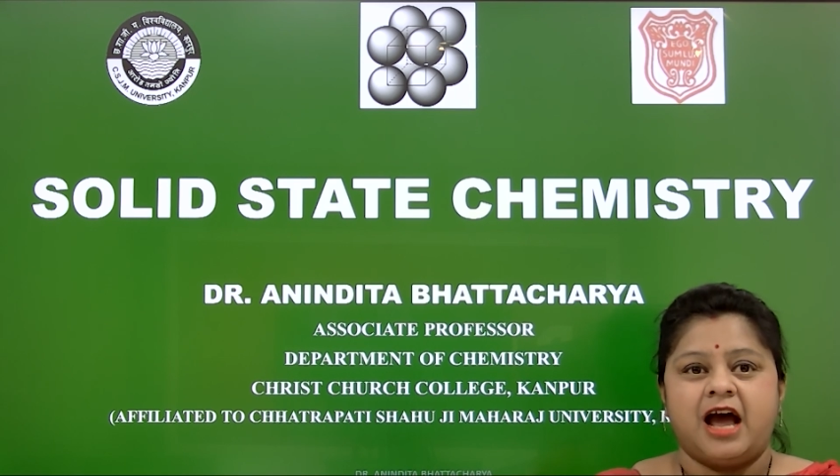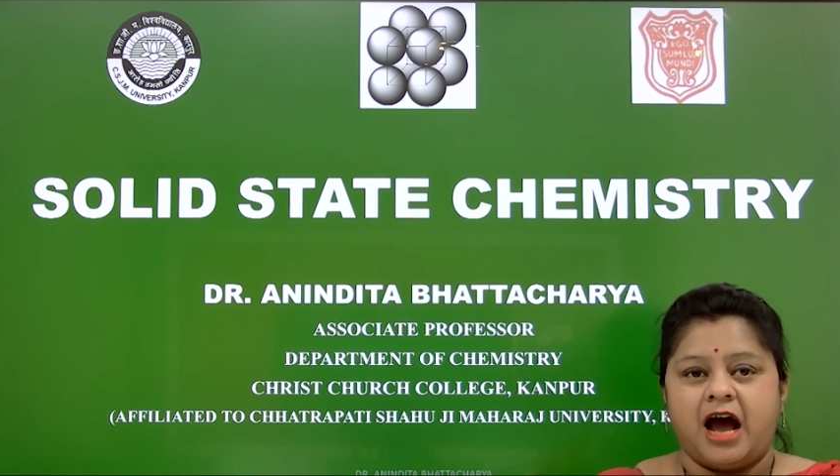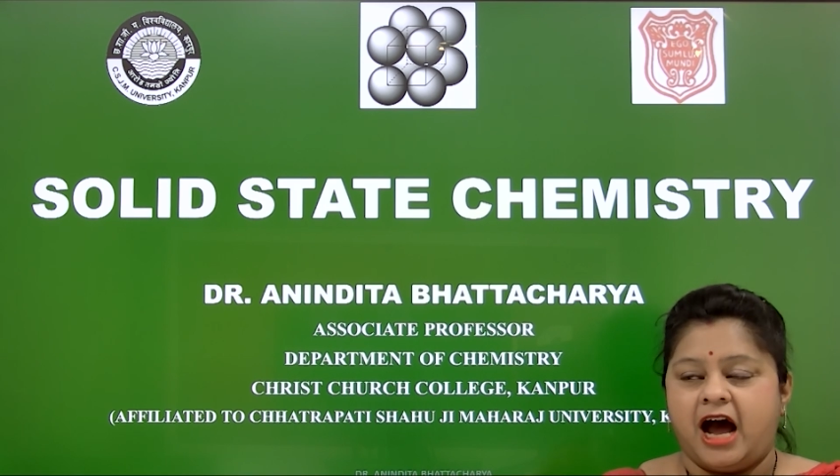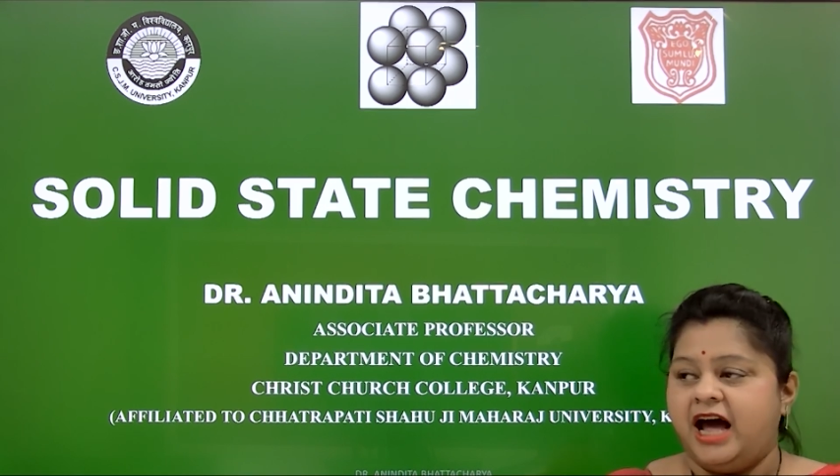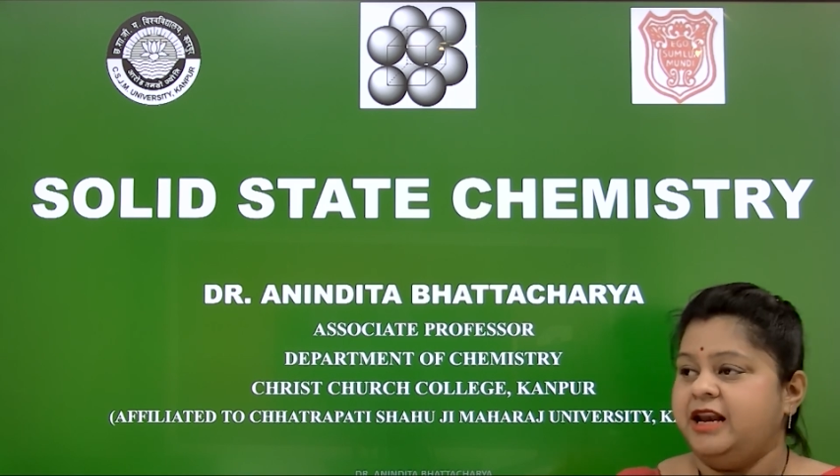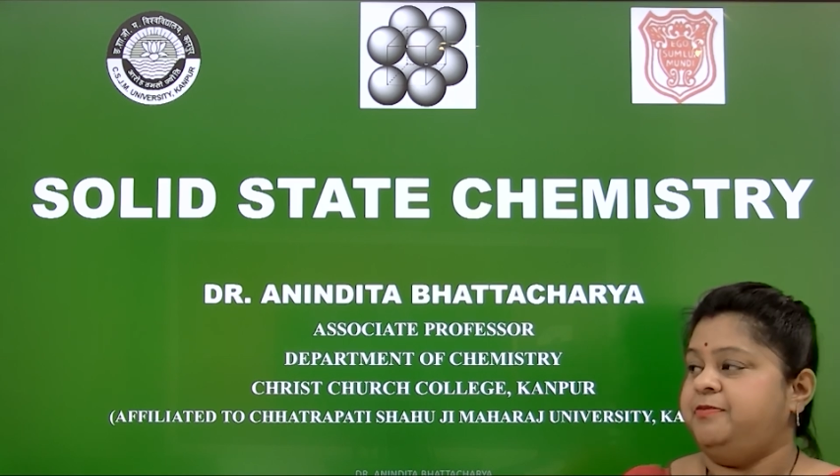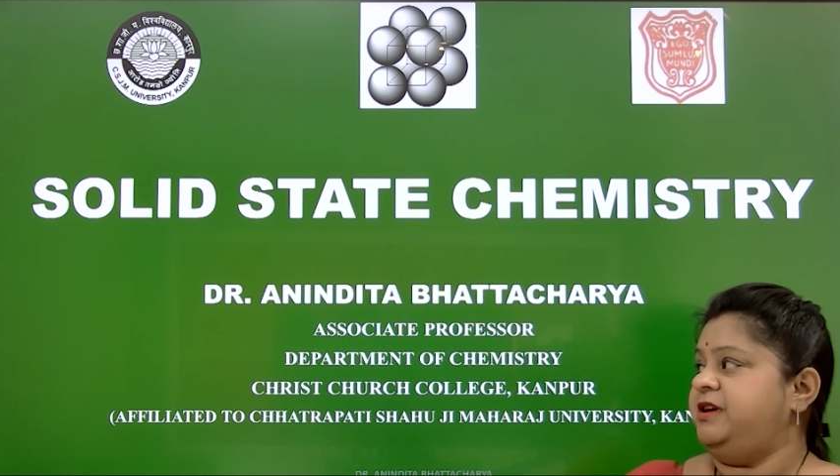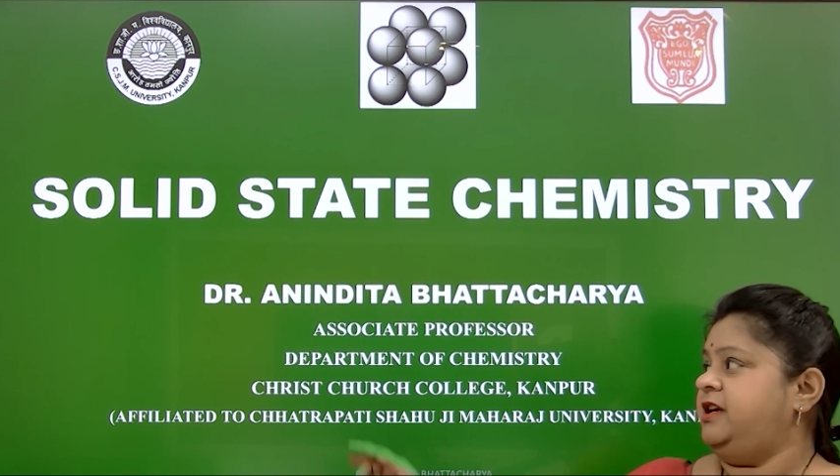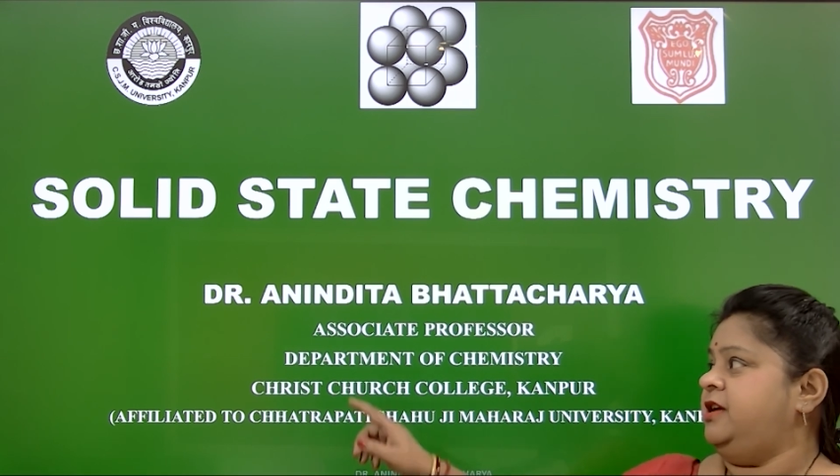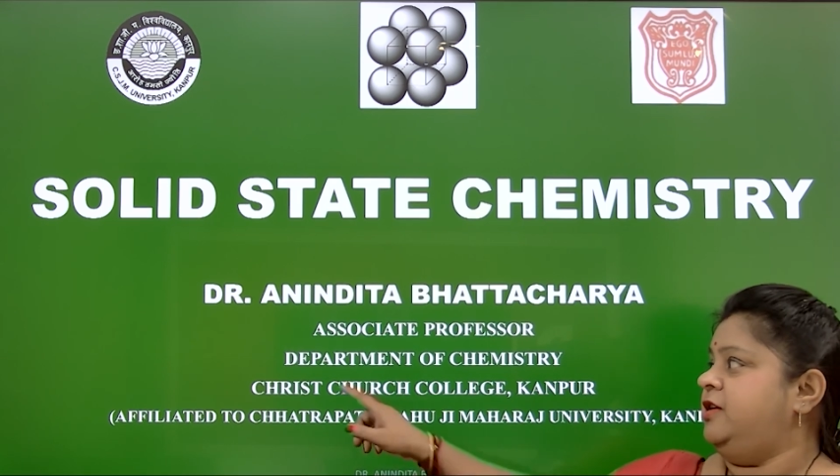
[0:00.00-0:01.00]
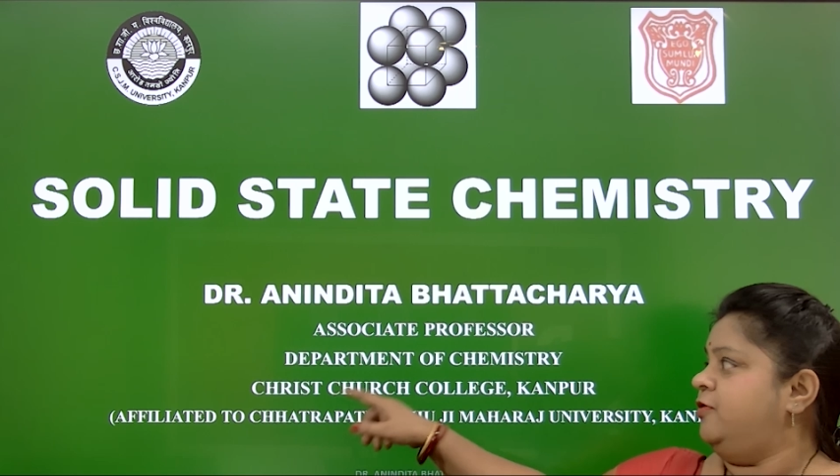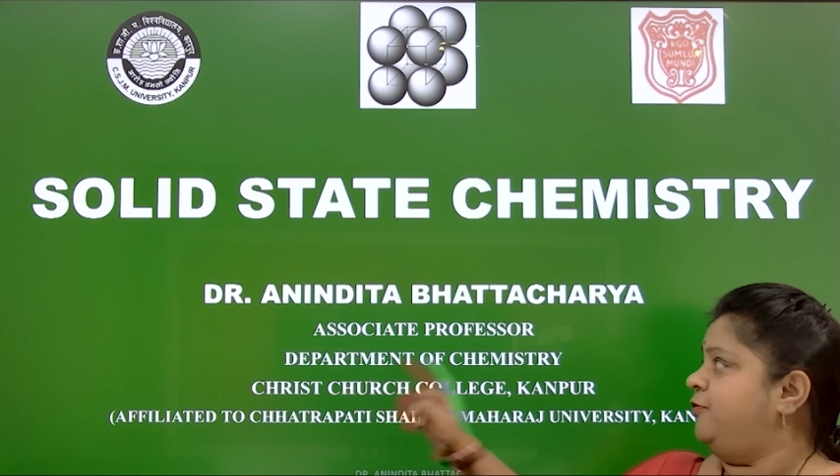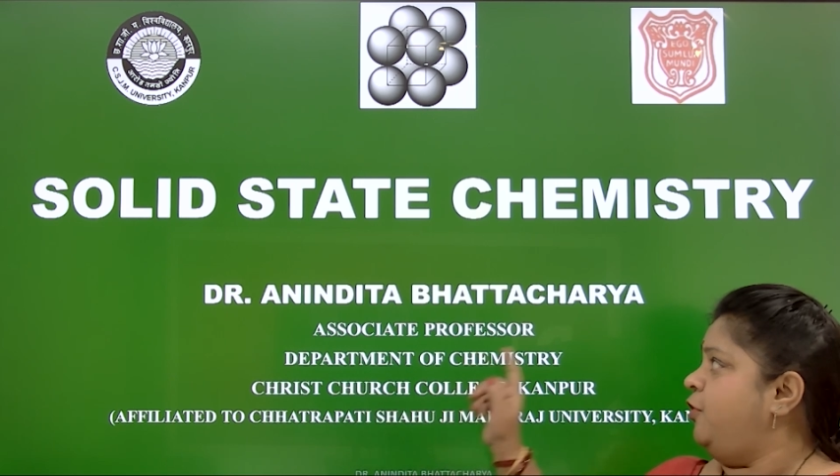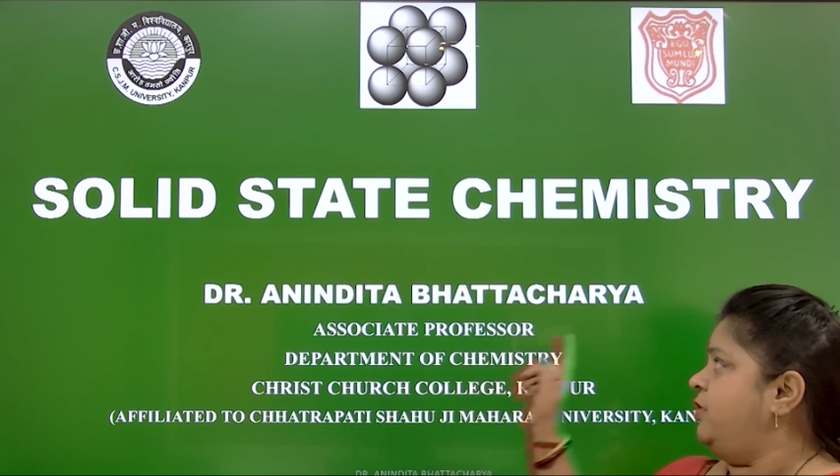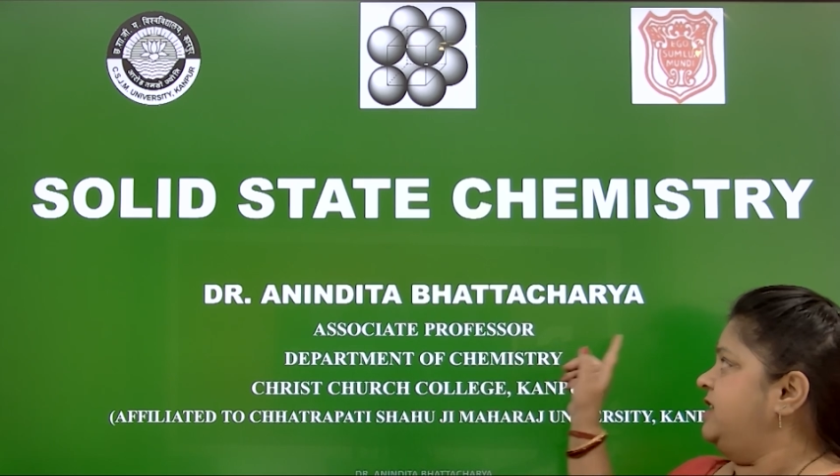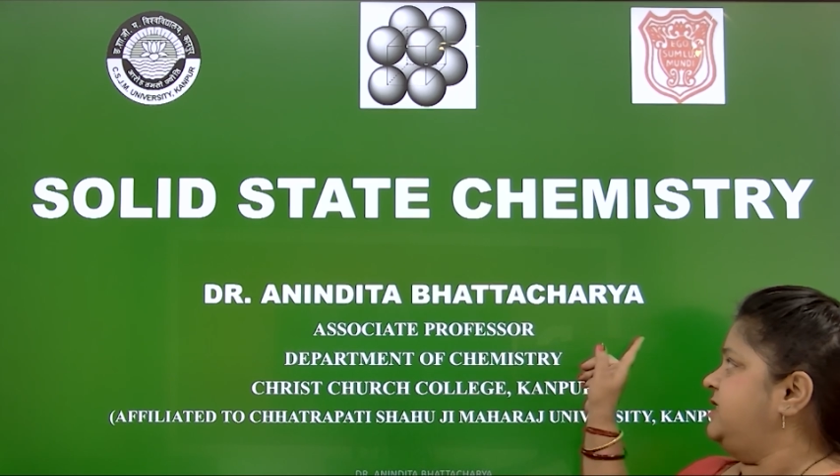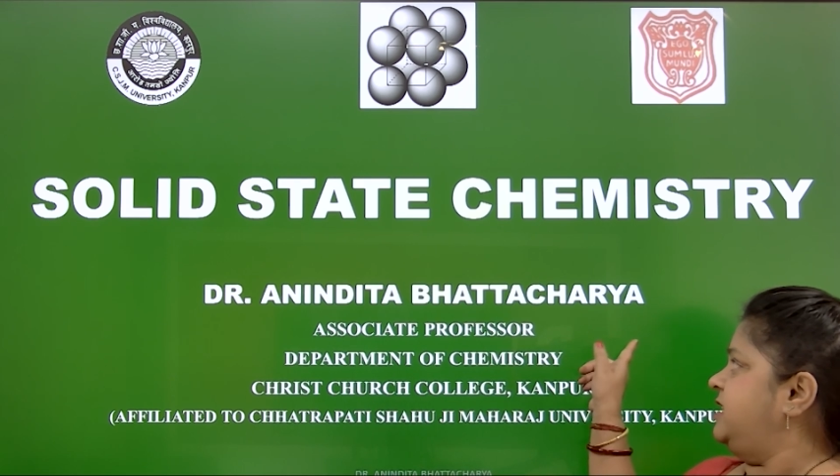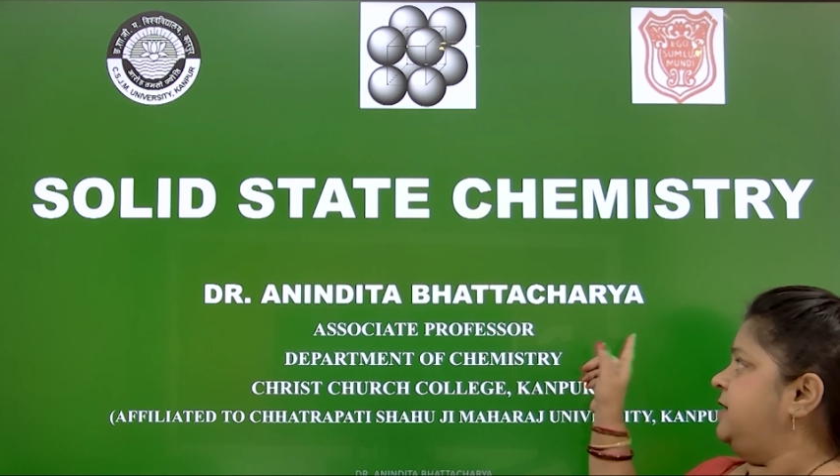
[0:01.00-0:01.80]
I'll be focusing